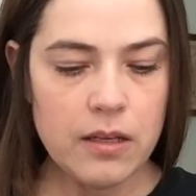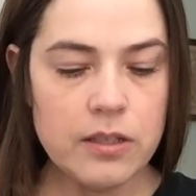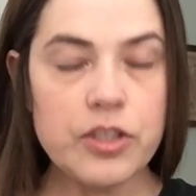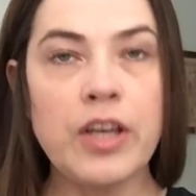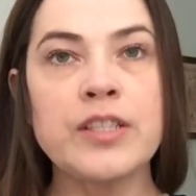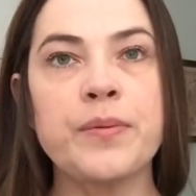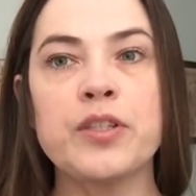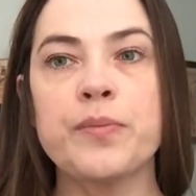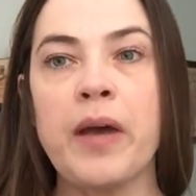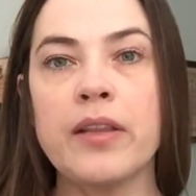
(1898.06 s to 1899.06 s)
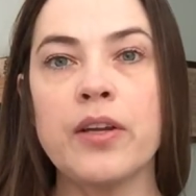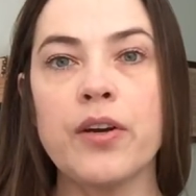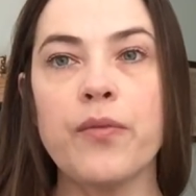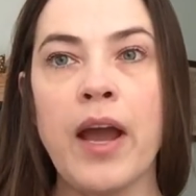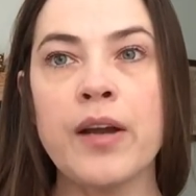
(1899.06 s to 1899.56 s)
Shakespeare's
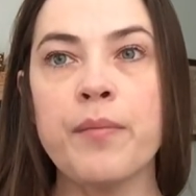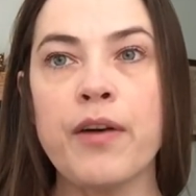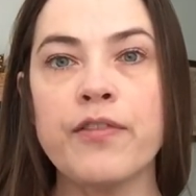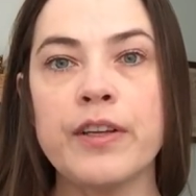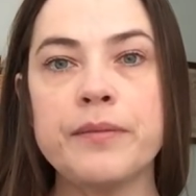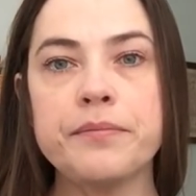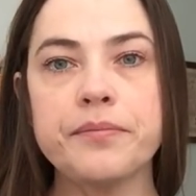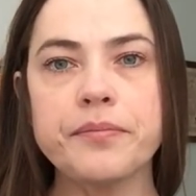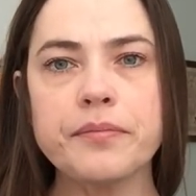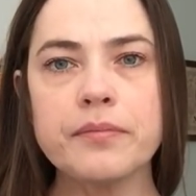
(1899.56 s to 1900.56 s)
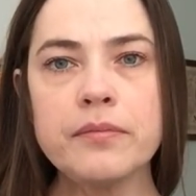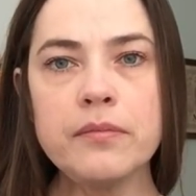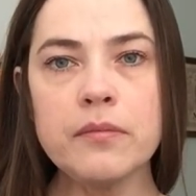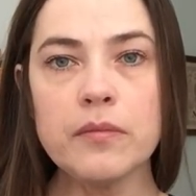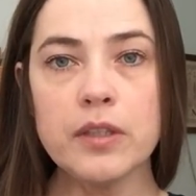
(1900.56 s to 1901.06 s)
Peddler Ragamuffin
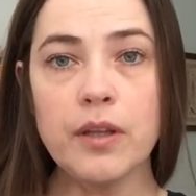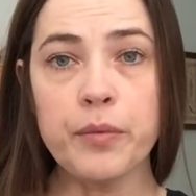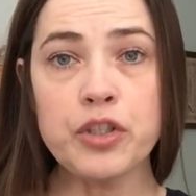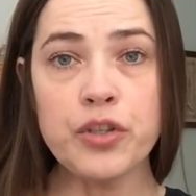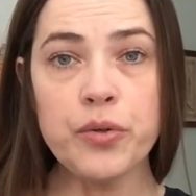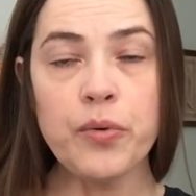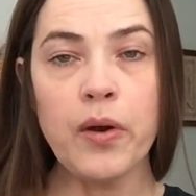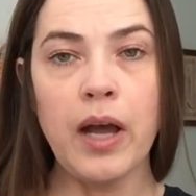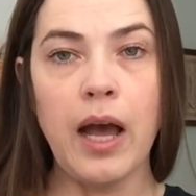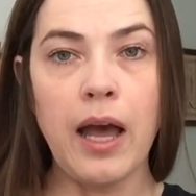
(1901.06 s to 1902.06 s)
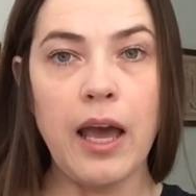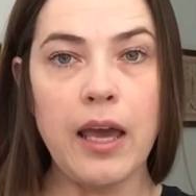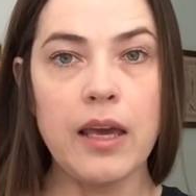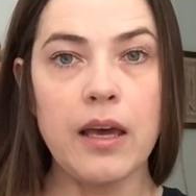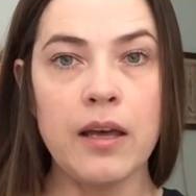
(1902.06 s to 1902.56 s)
#2,
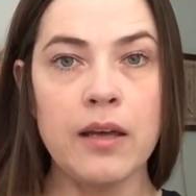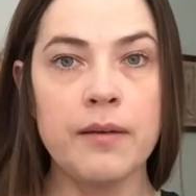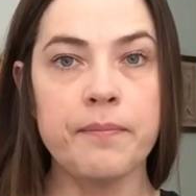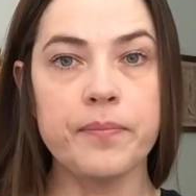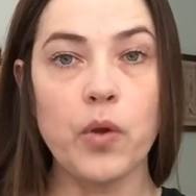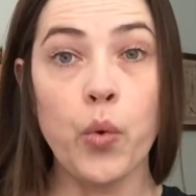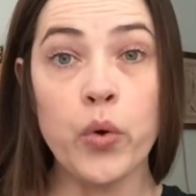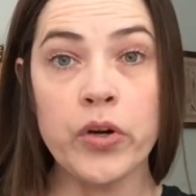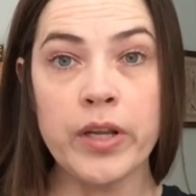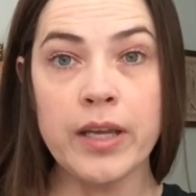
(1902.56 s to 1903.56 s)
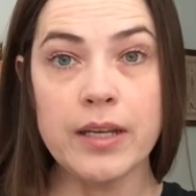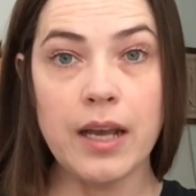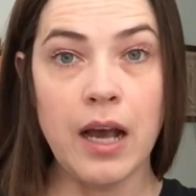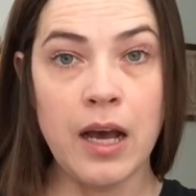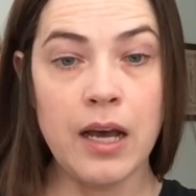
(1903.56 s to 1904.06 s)
I ordered it
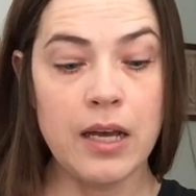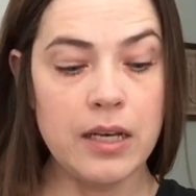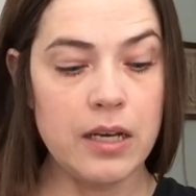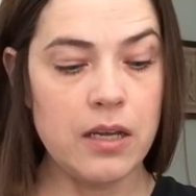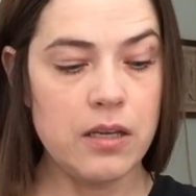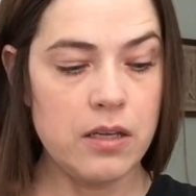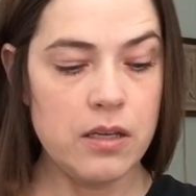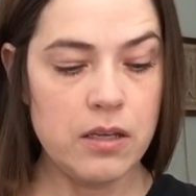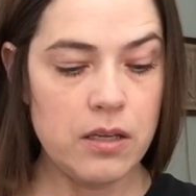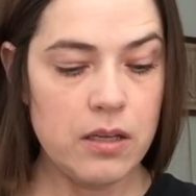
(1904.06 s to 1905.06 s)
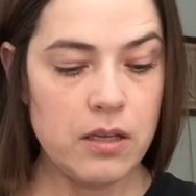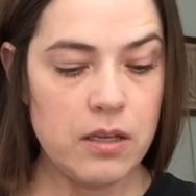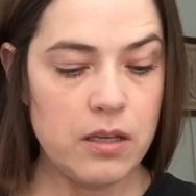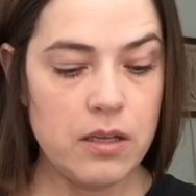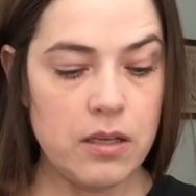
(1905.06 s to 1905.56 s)
on
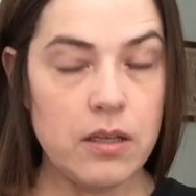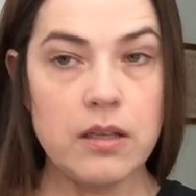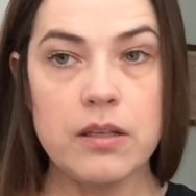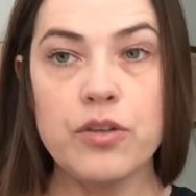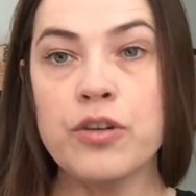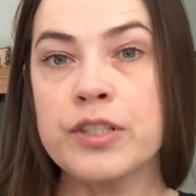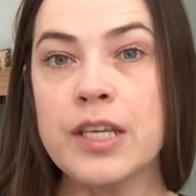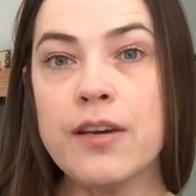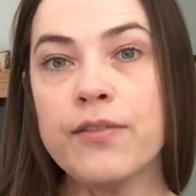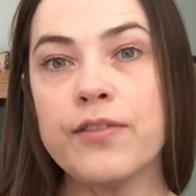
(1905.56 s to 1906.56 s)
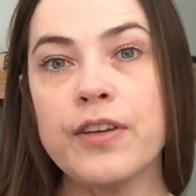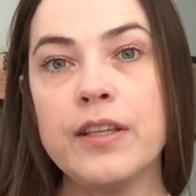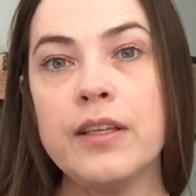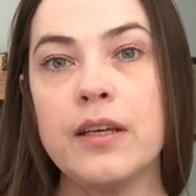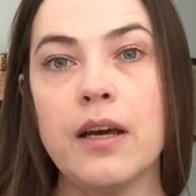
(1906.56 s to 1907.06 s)
New Year's Eve
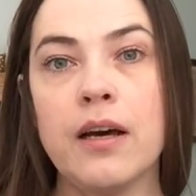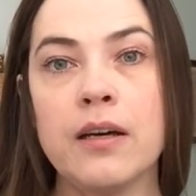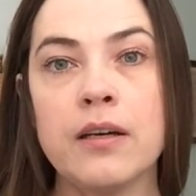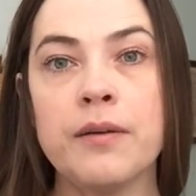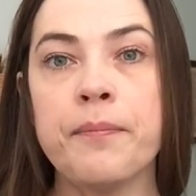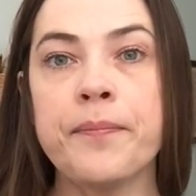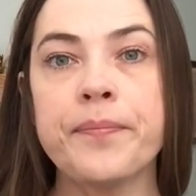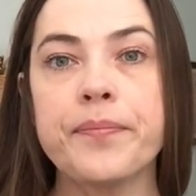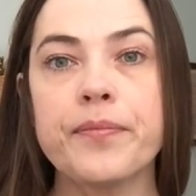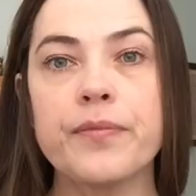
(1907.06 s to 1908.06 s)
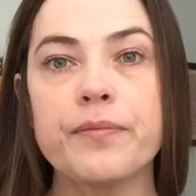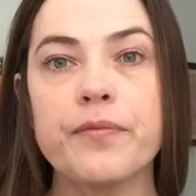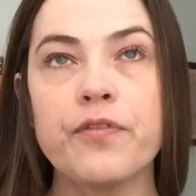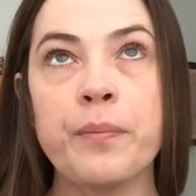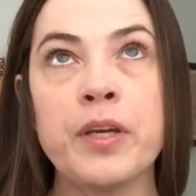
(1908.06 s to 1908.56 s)

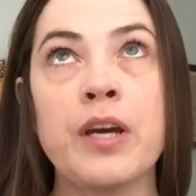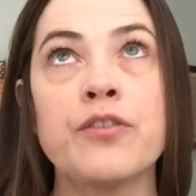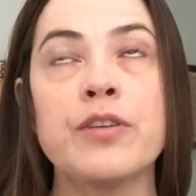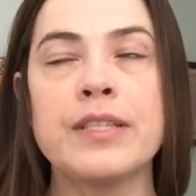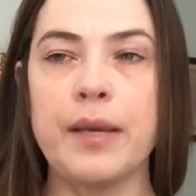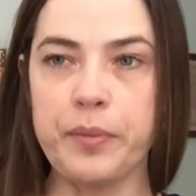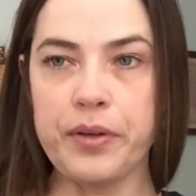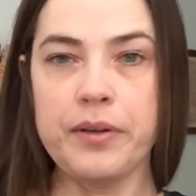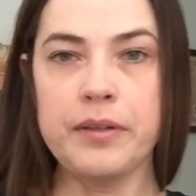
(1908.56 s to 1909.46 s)
from the Country Sampler.